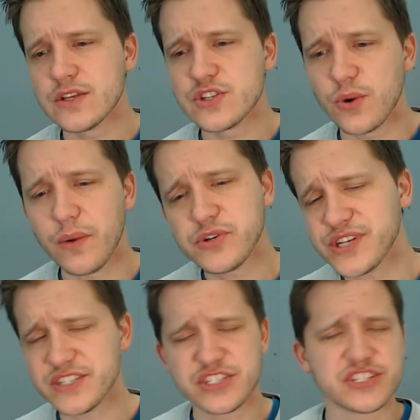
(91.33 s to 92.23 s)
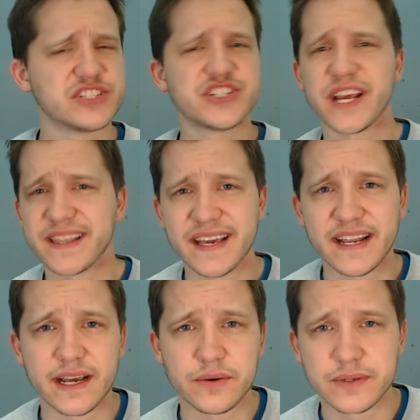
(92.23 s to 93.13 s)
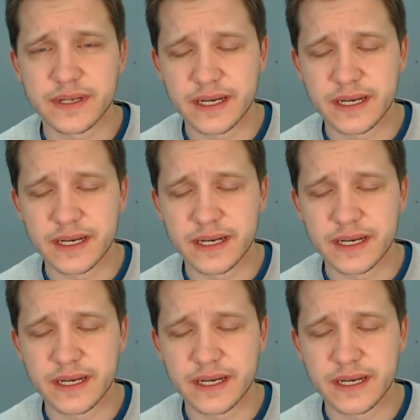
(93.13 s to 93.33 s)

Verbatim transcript: So I want you guys just to check that out.